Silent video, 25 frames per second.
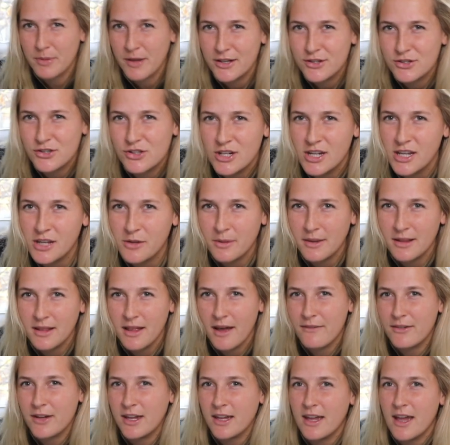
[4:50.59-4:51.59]
plus G, we
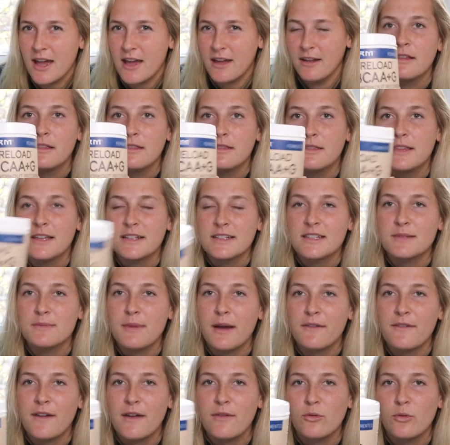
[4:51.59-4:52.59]
love it. This is
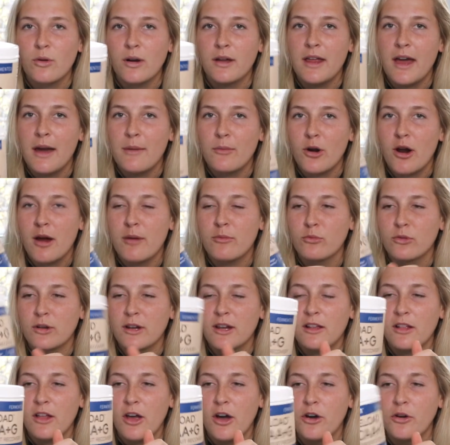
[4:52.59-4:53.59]
my favorite one, MRM
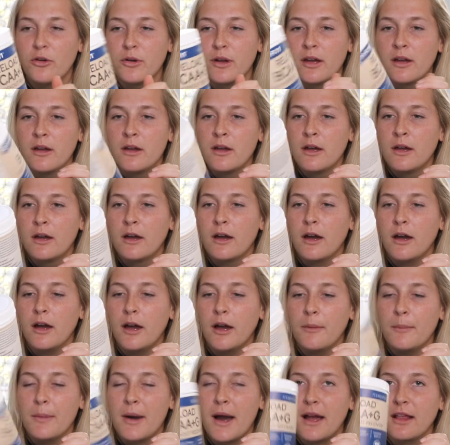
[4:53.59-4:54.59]
Reload
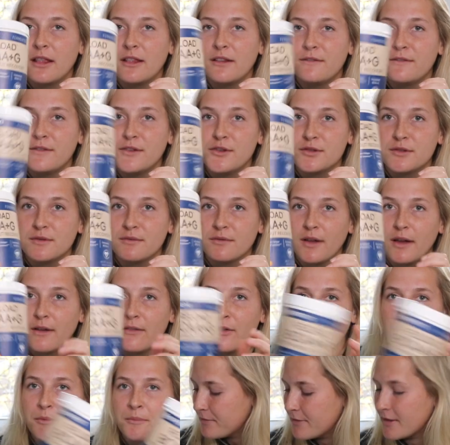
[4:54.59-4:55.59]
Island Fusion
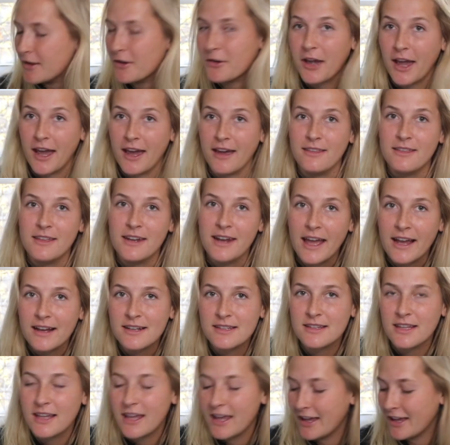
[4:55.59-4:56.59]
flavor. Okay, the
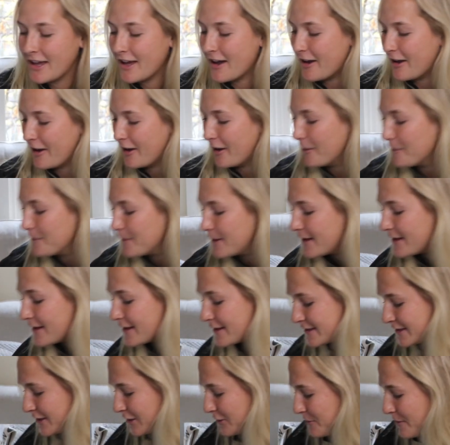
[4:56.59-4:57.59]
next thing,
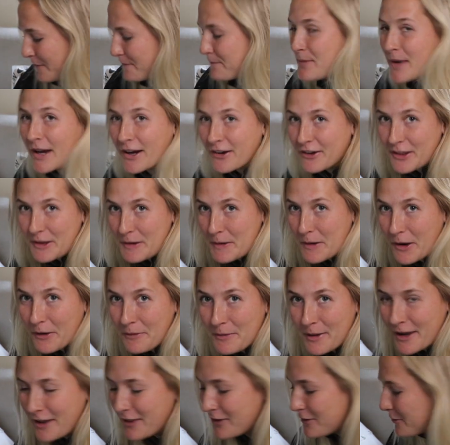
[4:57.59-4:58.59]
it's a little bit bigger than
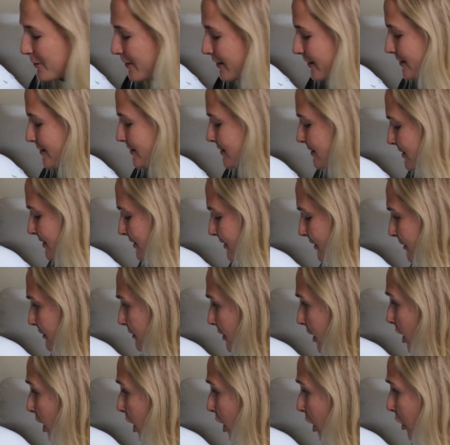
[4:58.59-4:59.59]
all my other ones.
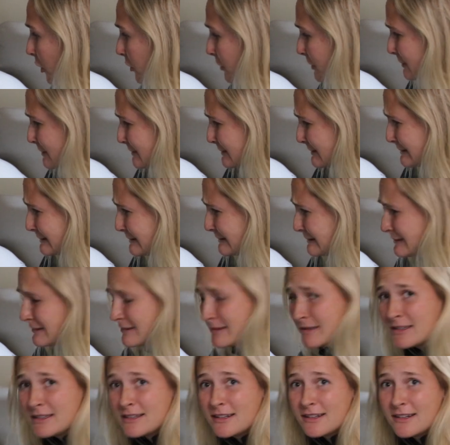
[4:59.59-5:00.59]
Uh-oh.